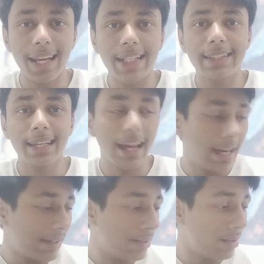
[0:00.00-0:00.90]
lecture
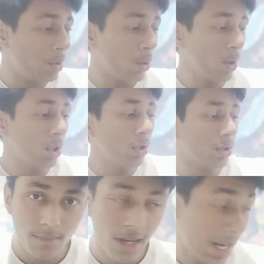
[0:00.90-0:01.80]
and you will
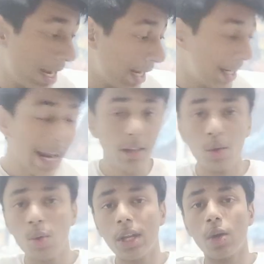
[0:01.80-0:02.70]
try
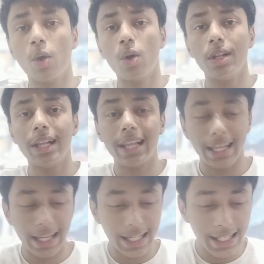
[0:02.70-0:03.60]
to recall
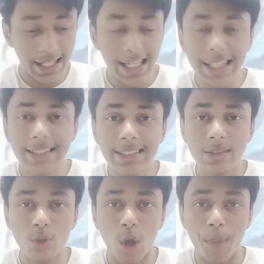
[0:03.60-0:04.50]
each
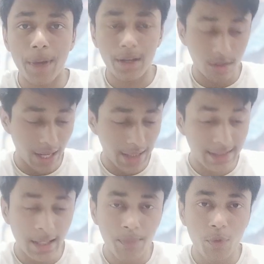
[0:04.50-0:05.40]
topic and
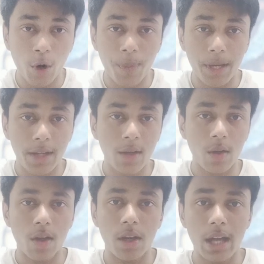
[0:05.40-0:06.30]
subtopic
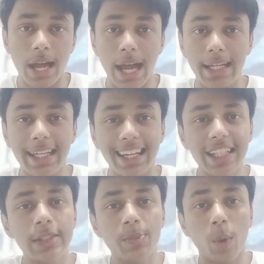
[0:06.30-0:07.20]
and
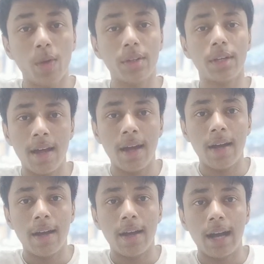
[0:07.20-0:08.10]
each pointer
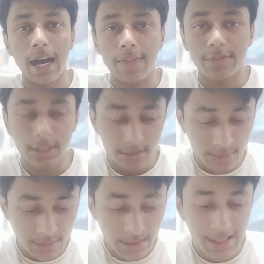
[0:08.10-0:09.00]
after
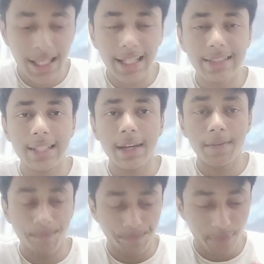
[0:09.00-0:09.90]
the next day,